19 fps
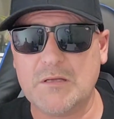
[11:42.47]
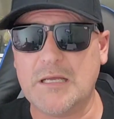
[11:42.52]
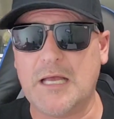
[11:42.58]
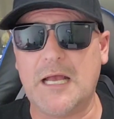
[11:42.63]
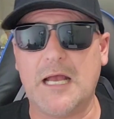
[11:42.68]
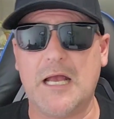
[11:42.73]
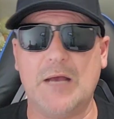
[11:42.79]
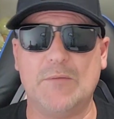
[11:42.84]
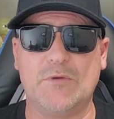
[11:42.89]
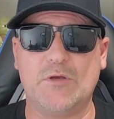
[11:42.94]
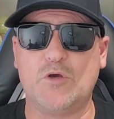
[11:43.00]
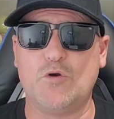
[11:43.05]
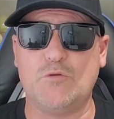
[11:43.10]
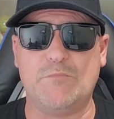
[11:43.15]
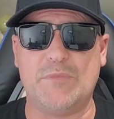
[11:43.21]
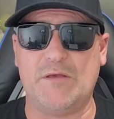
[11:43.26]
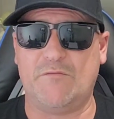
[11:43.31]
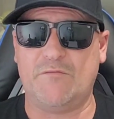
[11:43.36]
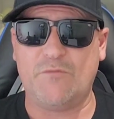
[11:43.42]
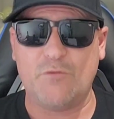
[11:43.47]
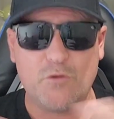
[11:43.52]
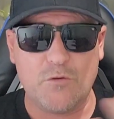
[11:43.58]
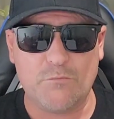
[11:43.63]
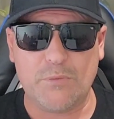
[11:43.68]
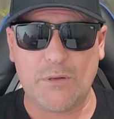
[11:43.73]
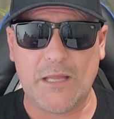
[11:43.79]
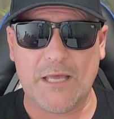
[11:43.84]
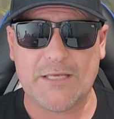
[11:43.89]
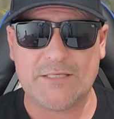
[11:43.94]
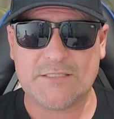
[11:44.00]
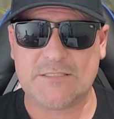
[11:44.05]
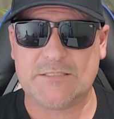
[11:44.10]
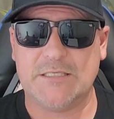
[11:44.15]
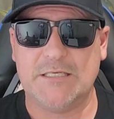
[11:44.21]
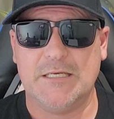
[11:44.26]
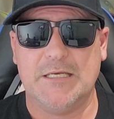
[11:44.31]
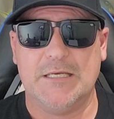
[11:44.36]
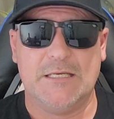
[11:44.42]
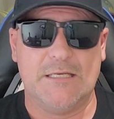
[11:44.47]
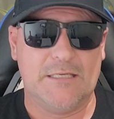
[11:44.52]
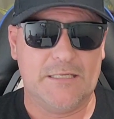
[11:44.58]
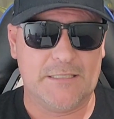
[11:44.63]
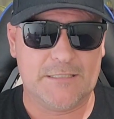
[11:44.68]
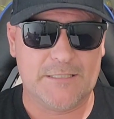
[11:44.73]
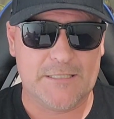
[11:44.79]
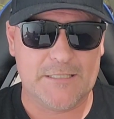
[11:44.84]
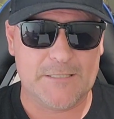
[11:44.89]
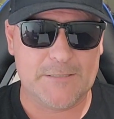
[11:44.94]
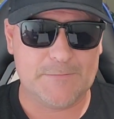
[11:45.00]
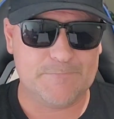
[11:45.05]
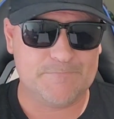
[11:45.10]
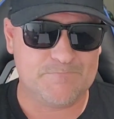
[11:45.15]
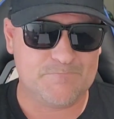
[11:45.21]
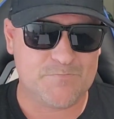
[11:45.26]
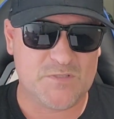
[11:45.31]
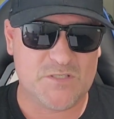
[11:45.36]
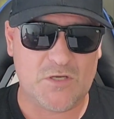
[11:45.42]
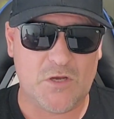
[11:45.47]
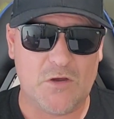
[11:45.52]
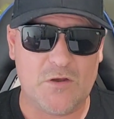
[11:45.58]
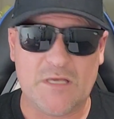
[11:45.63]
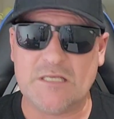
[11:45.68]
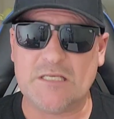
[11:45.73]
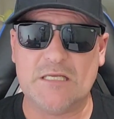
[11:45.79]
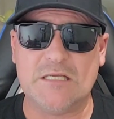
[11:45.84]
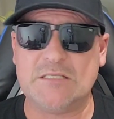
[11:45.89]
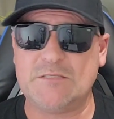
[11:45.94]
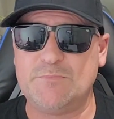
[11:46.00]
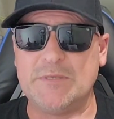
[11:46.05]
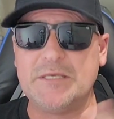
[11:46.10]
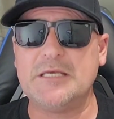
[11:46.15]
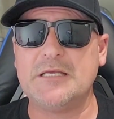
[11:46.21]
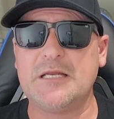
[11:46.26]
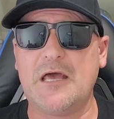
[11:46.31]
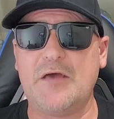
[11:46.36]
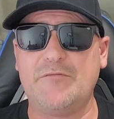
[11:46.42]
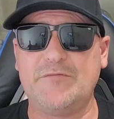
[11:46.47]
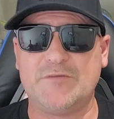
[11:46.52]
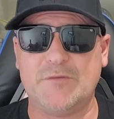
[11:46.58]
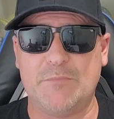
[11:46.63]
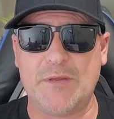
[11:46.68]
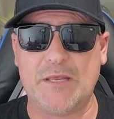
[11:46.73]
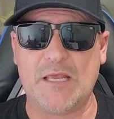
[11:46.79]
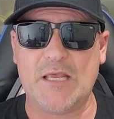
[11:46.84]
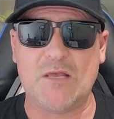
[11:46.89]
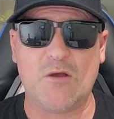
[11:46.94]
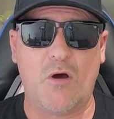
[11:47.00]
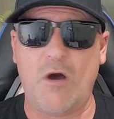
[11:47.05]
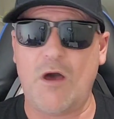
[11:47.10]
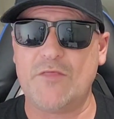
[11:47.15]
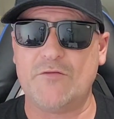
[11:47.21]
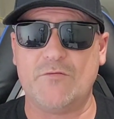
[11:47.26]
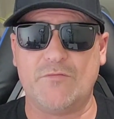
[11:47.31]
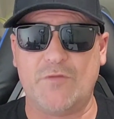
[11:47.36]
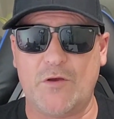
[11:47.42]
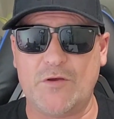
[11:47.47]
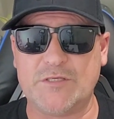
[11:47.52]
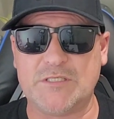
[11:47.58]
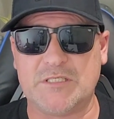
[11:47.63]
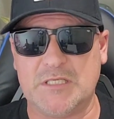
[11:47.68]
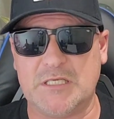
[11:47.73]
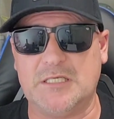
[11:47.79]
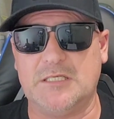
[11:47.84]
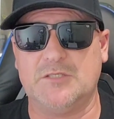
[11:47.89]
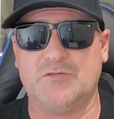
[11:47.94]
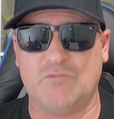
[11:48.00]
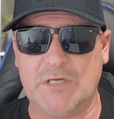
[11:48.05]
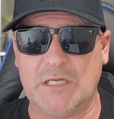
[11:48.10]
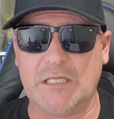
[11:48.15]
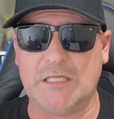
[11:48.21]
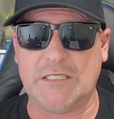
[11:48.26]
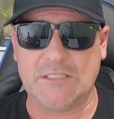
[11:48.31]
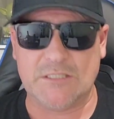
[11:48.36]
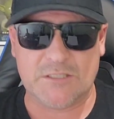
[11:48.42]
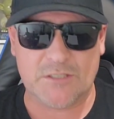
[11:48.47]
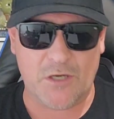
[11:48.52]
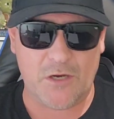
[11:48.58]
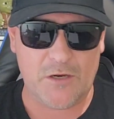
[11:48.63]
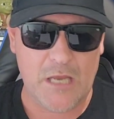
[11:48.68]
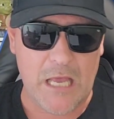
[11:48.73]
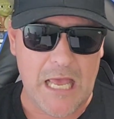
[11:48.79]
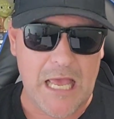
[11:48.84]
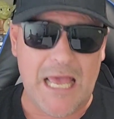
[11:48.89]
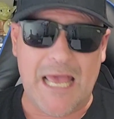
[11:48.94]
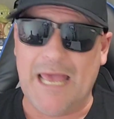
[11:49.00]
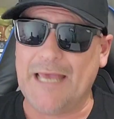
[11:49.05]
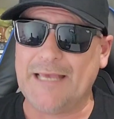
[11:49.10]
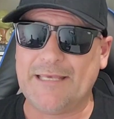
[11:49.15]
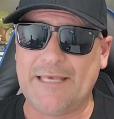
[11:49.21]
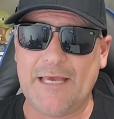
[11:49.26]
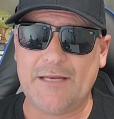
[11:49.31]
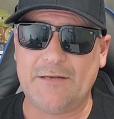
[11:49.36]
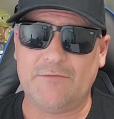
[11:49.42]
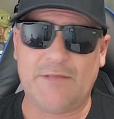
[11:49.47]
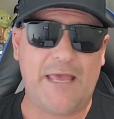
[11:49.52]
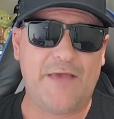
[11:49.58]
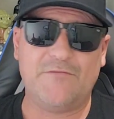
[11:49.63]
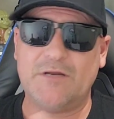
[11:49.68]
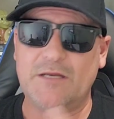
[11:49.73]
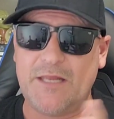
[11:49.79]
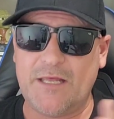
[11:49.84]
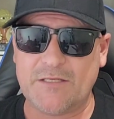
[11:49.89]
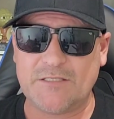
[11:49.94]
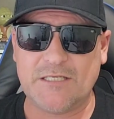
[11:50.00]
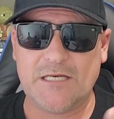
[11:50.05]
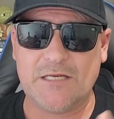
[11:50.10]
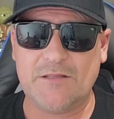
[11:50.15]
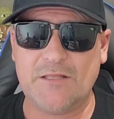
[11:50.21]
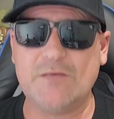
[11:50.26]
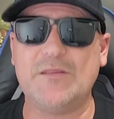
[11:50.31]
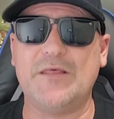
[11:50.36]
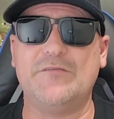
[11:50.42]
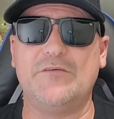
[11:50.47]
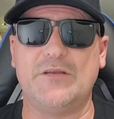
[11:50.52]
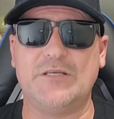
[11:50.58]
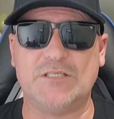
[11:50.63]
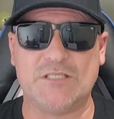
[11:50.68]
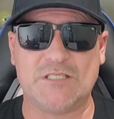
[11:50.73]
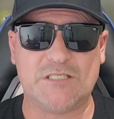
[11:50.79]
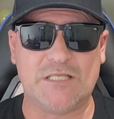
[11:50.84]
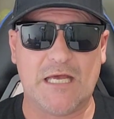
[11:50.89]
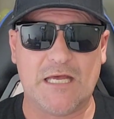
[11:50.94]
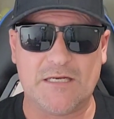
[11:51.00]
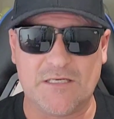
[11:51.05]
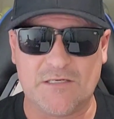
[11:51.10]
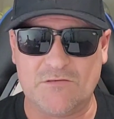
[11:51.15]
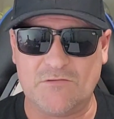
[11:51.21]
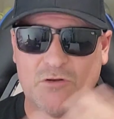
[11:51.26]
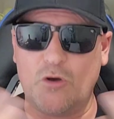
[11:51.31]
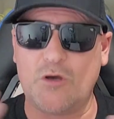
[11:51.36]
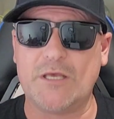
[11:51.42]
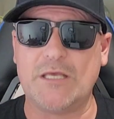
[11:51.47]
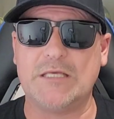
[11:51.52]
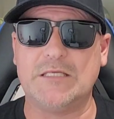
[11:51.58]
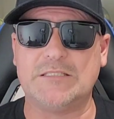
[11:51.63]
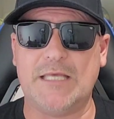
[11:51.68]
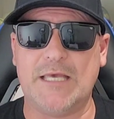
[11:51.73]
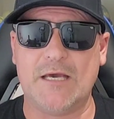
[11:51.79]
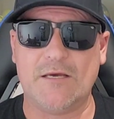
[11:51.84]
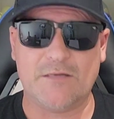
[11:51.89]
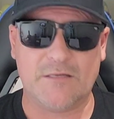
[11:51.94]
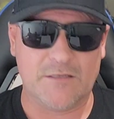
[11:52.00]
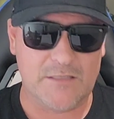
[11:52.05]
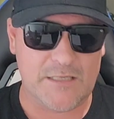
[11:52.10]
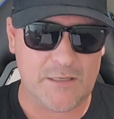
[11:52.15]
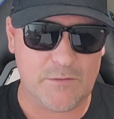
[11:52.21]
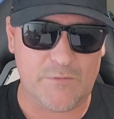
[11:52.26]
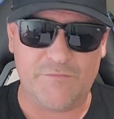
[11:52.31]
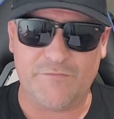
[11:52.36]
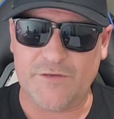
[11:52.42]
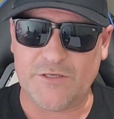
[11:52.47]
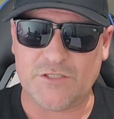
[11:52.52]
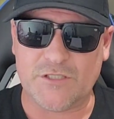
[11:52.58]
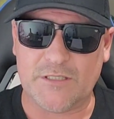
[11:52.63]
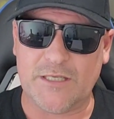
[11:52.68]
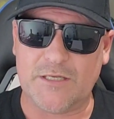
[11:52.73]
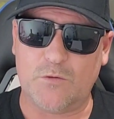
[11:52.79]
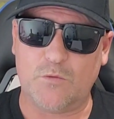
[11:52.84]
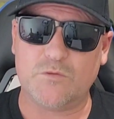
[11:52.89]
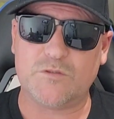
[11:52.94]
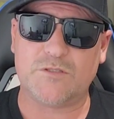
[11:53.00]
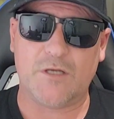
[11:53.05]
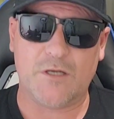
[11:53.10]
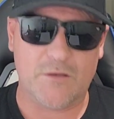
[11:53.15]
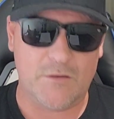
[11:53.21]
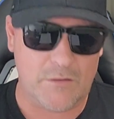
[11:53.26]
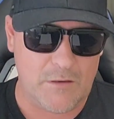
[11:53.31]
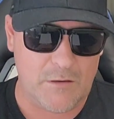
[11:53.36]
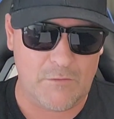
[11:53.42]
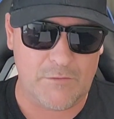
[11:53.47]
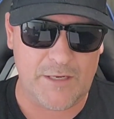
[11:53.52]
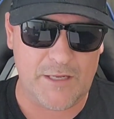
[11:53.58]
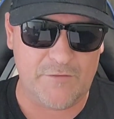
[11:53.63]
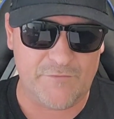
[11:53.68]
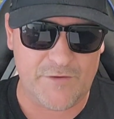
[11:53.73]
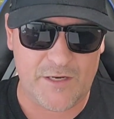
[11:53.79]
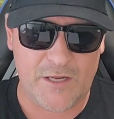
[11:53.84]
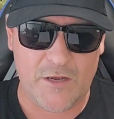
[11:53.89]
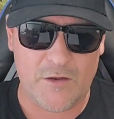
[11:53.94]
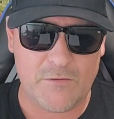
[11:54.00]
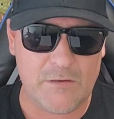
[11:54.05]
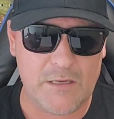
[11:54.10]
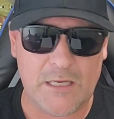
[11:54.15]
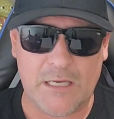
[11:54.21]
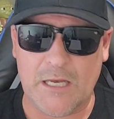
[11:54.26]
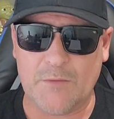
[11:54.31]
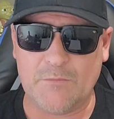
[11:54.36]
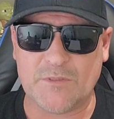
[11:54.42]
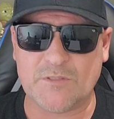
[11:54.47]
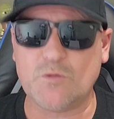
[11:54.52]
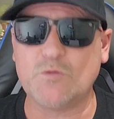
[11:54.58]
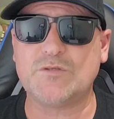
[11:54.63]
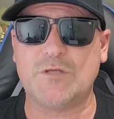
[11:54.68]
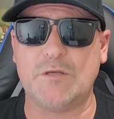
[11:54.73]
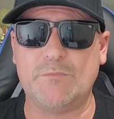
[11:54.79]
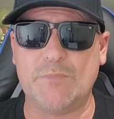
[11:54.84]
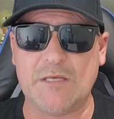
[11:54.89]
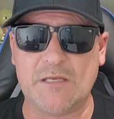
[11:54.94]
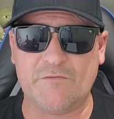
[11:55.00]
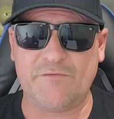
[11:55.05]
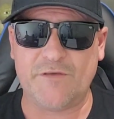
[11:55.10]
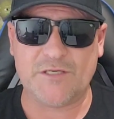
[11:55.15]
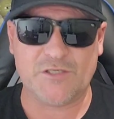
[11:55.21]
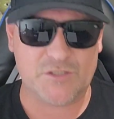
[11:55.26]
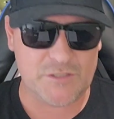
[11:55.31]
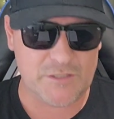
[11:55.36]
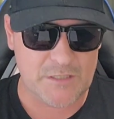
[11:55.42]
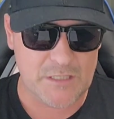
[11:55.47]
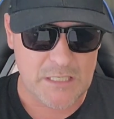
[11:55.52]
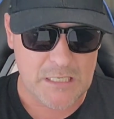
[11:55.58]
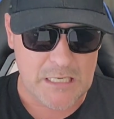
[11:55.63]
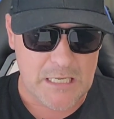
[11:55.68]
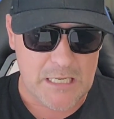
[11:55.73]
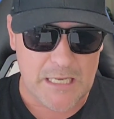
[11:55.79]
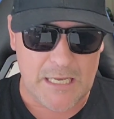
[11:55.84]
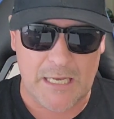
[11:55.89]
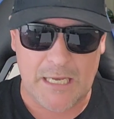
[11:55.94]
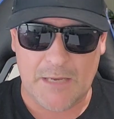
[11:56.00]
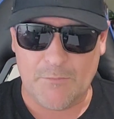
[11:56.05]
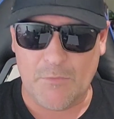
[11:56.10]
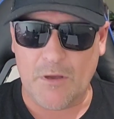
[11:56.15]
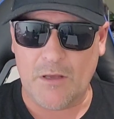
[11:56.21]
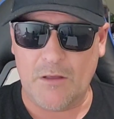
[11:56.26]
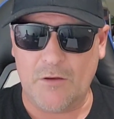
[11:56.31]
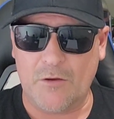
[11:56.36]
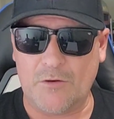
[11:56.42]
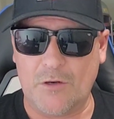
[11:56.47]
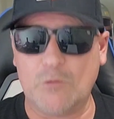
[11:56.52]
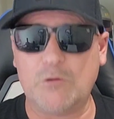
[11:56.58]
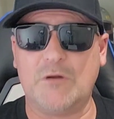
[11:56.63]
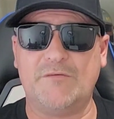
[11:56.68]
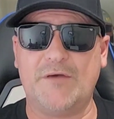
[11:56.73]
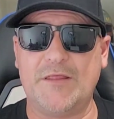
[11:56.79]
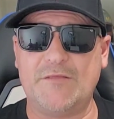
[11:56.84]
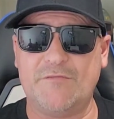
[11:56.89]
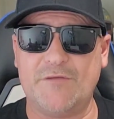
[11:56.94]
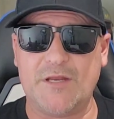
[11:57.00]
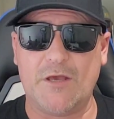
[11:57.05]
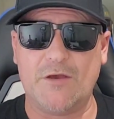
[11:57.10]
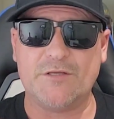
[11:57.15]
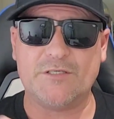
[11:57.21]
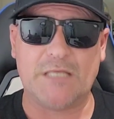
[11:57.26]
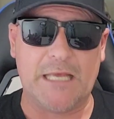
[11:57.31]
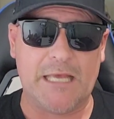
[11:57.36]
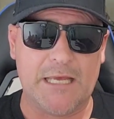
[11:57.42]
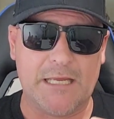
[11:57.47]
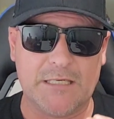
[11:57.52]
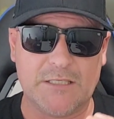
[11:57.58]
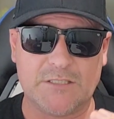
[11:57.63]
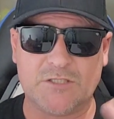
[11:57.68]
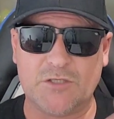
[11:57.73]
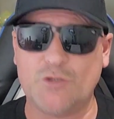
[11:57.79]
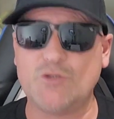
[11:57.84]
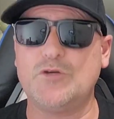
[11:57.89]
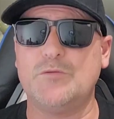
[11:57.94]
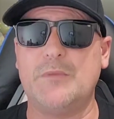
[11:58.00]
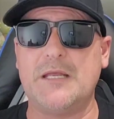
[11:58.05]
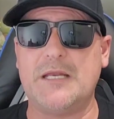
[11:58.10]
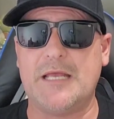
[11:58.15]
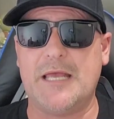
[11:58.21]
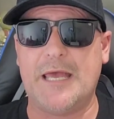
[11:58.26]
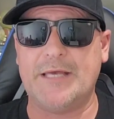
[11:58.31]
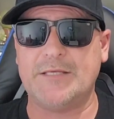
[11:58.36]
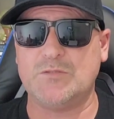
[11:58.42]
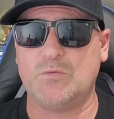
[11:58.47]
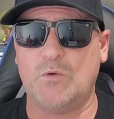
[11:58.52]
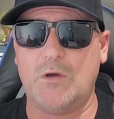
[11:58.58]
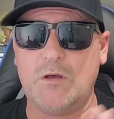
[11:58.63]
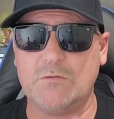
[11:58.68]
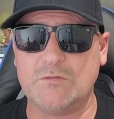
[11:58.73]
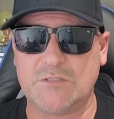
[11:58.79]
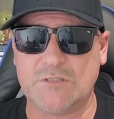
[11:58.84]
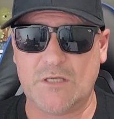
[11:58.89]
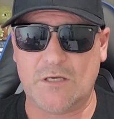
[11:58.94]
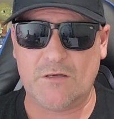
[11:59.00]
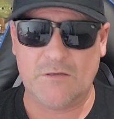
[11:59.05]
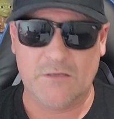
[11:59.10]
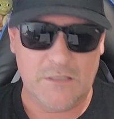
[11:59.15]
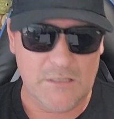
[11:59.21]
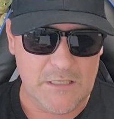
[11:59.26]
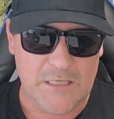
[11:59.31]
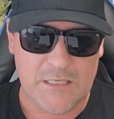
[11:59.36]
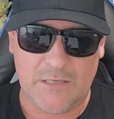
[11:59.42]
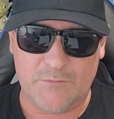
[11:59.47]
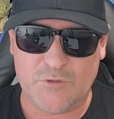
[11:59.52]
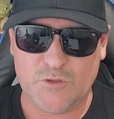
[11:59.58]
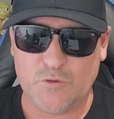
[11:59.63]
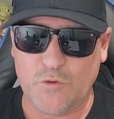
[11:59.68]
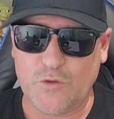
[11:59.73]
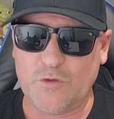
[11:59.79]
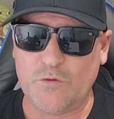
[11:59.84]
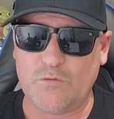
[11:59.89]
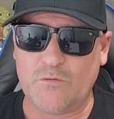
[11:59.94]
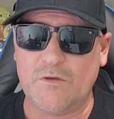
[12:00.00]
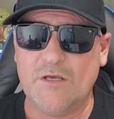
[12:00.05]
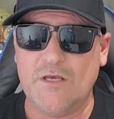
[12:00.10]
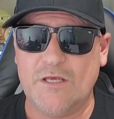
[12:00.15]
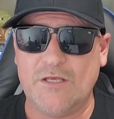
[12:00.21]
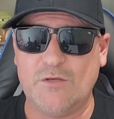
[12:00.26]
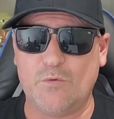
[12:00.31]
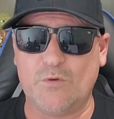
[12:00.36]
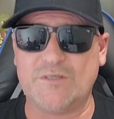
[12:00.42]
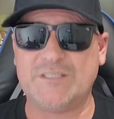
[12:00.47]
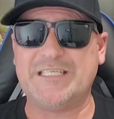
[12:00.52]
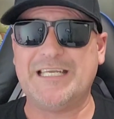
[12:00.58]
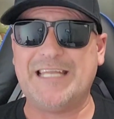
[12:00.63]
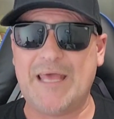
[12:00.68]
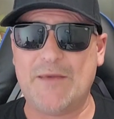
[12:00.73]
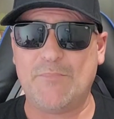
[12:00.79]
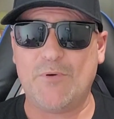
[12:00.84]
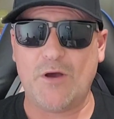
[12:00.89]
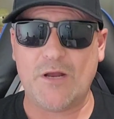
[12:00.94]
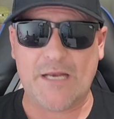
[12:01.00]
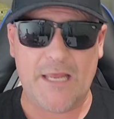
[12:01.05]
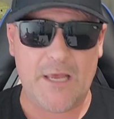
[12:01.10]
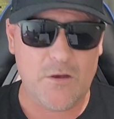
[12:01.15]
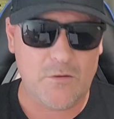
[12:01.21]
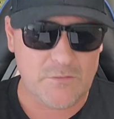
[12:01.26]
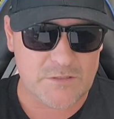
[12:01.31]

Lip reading: It could be a food place. So it's big enough to be either of those things, really. So again, they haven't announced anything. They've only just started knocking it down, and we feature that also on our video. It's also being featured on a lot of other videos and social media as well. So I'm sure you would have seen that by now.